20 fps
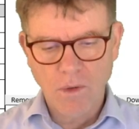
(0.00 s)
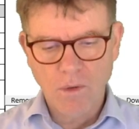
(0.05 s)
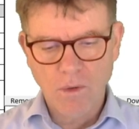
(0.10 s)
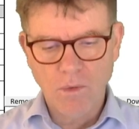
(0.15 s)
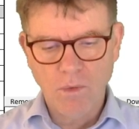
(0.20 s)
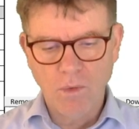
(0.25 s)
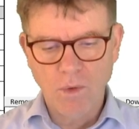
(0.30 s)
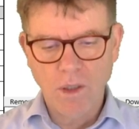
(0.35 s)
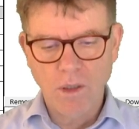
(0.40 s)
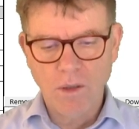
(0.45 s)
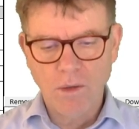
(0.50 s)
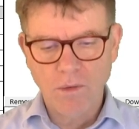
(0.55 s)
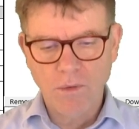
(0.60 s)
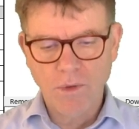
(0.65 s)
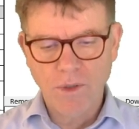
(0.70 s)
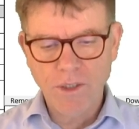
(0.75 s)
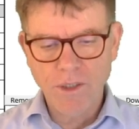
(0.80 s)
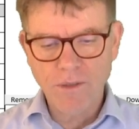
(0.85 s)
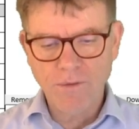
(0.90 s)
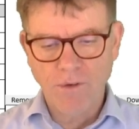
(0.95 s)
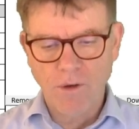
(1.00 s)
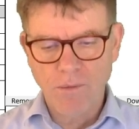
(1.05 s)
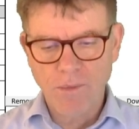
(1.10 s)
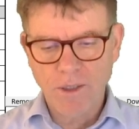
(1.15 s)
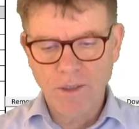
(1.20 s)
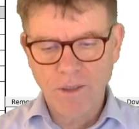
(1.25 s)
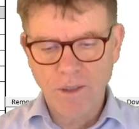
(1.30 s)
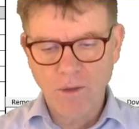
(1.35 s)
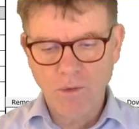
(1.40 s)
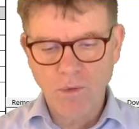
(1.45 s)
this
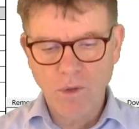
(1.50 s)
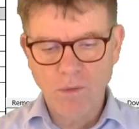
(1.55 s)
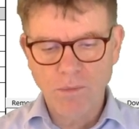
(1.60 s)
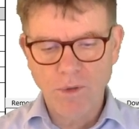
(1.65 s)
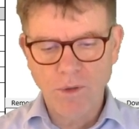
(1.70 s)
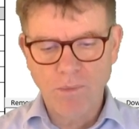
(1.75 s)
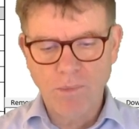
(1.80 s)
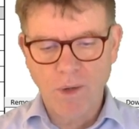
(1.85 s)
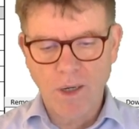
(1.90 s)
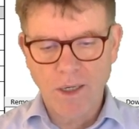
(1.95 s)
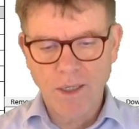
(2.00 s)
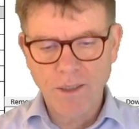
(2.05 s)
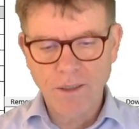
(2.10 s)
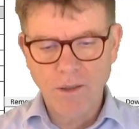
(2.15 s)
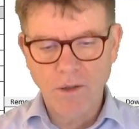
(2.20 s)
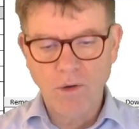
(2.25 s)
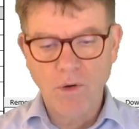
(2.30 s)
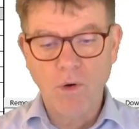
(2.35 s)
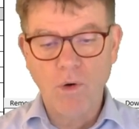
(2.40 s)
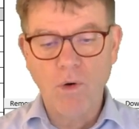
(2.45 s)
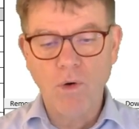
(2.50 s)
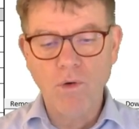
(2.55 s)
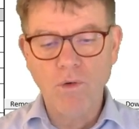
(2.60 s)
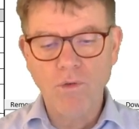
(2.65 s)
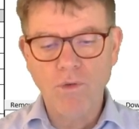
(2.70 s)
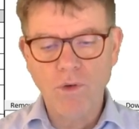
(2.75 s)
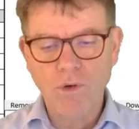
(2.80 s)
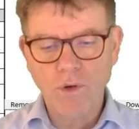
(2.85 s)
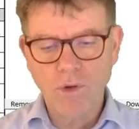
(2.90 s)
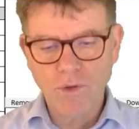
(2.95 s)
formatting will be applied
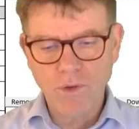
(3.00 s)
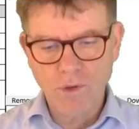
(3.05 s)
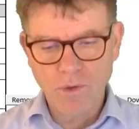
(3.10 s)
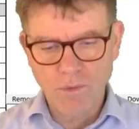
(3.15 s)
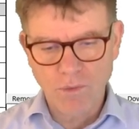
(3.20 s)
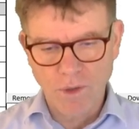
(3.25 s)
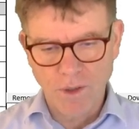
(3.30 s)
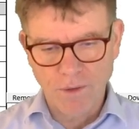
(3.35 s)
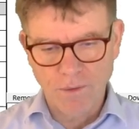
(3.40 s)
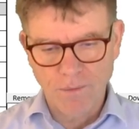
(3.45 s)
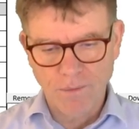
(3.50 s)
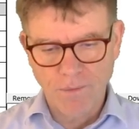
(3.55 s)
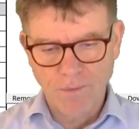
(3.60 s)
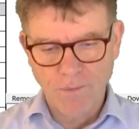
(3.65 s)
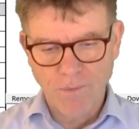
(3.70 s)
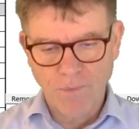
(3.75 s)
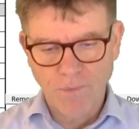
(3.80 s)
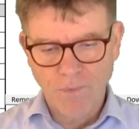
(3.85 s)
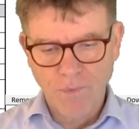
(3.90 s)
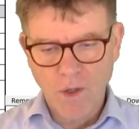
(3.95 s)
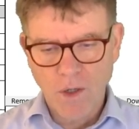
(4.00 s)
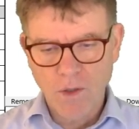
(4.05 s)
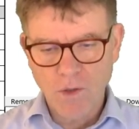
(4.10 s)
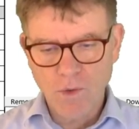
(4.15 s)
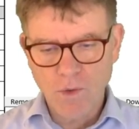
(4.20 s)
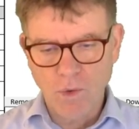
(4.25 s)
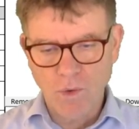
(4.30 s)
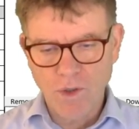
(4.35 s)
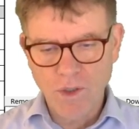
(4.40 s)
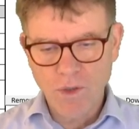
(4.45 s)
over this one.
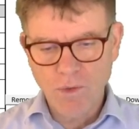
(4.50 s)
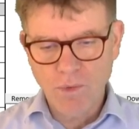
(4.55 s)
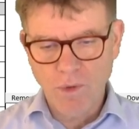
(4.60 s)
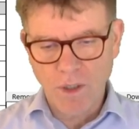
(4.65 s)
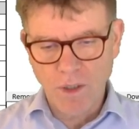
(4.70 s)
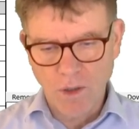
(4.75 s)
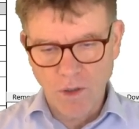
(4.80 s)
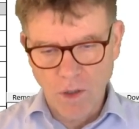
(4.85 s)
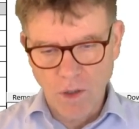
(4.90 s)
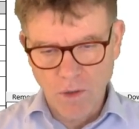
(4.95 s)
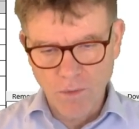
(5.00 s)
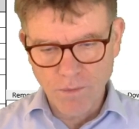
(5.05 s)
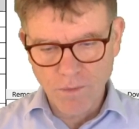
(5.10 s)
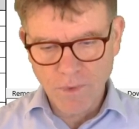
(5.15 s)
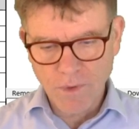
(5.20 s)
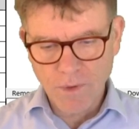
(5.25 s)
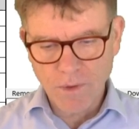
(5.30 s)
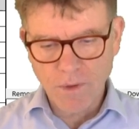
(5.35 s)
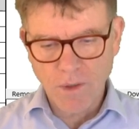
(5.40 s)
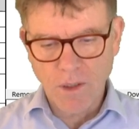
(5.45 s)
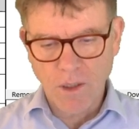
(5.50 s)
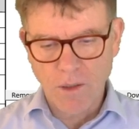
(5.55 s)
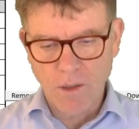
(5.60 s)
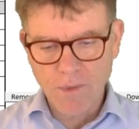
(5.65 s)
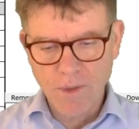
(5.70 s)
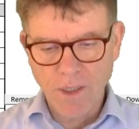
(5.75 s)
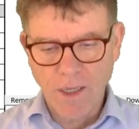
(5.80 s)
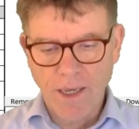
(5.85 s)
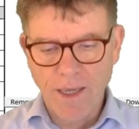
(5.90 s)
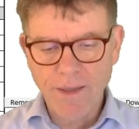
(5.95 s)
So this one
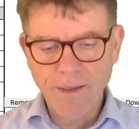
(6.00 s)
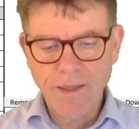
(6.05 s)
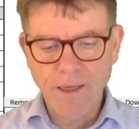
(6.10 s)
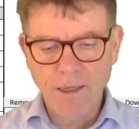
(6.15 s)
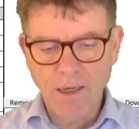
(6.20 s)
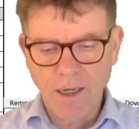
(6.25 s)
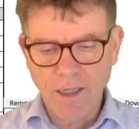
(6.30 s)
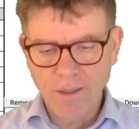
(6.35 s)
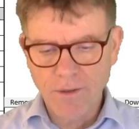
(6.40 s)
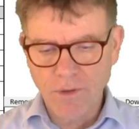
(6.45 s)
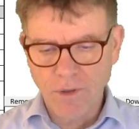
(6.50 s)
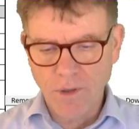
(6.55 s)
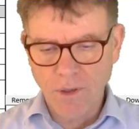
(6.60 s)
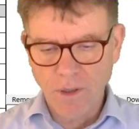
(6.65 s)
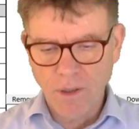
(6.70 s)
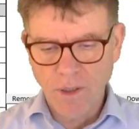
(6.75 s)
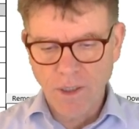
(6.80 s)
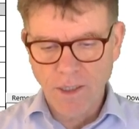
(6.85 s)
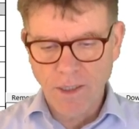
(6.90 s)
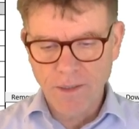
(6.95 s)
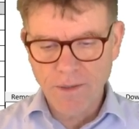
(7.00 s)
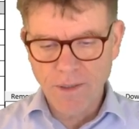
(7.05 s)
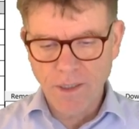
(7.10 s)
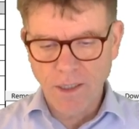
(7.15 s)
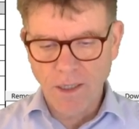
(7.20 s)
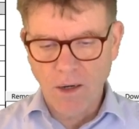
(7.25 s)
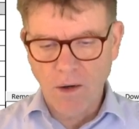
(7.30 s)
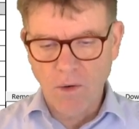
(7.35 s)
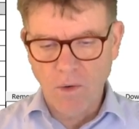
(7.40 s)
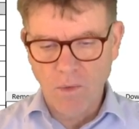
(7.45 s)
comes, and then later I
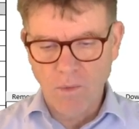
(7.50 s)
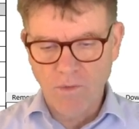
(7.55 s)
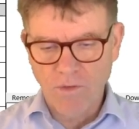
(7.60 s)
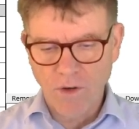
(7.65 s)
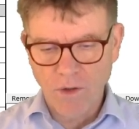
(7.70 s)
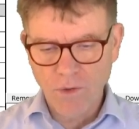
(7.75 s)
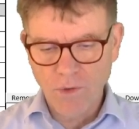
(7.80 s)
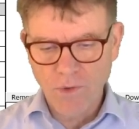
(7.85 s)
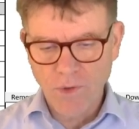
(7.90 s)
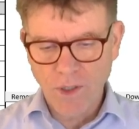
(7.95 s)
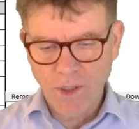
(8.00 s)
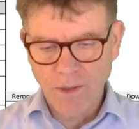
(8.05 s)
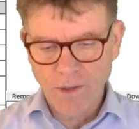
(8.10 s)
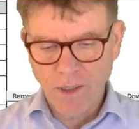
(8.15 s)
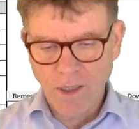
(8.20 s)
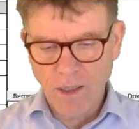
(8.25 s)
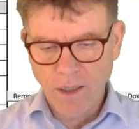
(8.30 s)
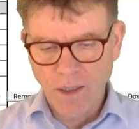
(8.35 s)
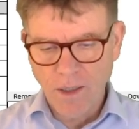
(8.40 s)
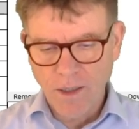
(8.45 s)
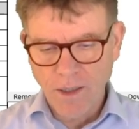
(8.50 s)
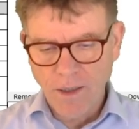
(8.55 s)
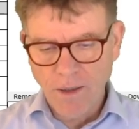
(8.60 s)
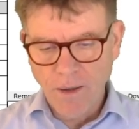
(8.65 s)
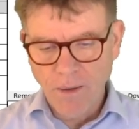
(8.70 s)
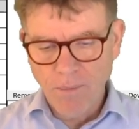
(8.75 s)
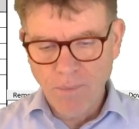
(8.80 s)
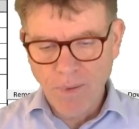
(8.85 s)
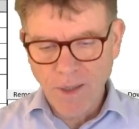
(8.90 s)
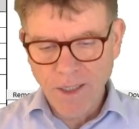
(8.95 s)
say, oh, for the data,
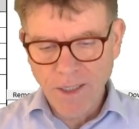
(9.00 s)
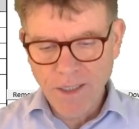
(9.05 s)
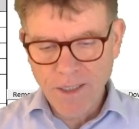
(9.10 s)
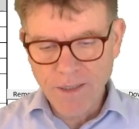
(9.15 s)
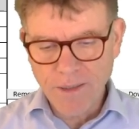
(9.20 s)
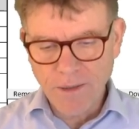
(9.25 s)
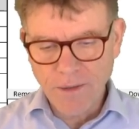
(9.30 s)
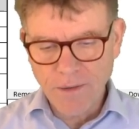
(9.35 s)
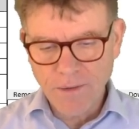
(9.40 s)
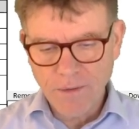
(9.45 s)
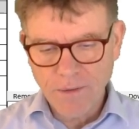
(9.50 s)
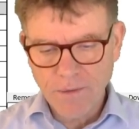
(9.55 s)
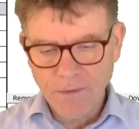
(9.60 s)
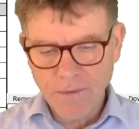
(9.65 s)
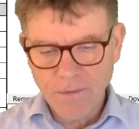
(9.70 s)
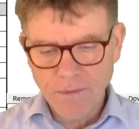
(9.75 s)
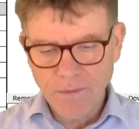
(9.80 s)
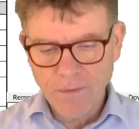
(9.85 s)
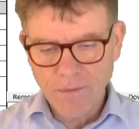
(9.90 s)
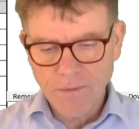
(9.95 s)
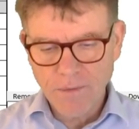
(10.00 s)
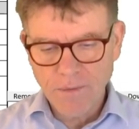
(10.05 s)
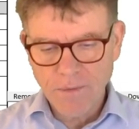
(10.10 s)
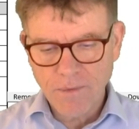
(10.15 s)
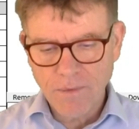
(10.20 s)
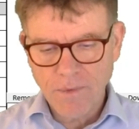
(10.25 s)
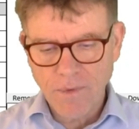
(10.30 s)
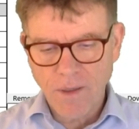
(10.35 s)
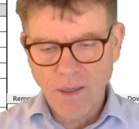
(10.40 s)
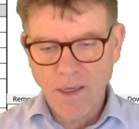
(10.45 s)
please
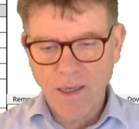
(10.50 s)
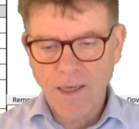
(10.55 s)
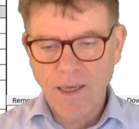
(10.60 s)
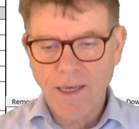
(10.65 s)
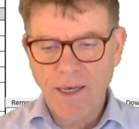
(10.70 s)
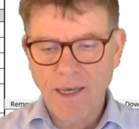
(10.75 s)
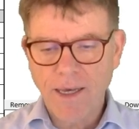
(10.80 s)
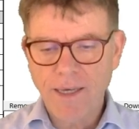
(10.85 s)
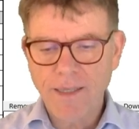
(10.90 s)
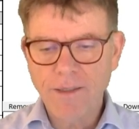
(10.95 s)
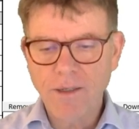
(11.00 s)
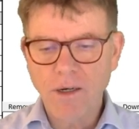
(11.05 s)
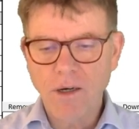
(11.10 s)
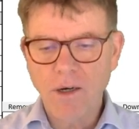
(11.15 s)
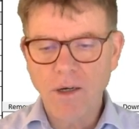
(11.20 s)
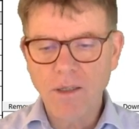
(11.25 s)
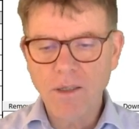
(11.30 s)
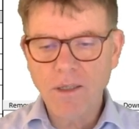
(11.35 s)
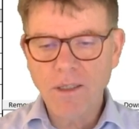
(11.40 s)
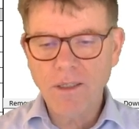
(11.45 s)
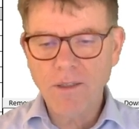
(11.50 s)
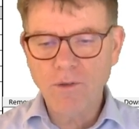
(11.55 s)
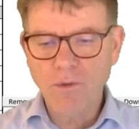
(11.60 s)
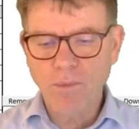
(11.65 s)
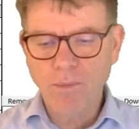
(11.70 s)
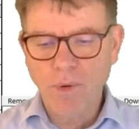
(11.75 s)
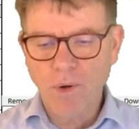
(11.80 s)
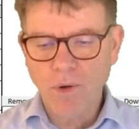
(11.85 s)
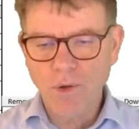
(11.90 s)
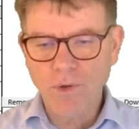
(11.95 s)
add only the
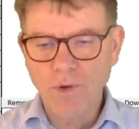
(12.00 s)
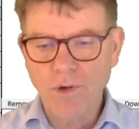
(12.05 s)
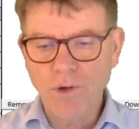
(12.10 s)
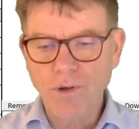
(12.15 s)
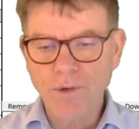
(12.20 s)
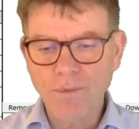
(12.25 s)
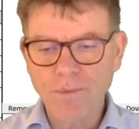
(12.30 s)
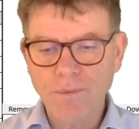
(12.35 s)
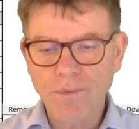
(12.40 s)
border.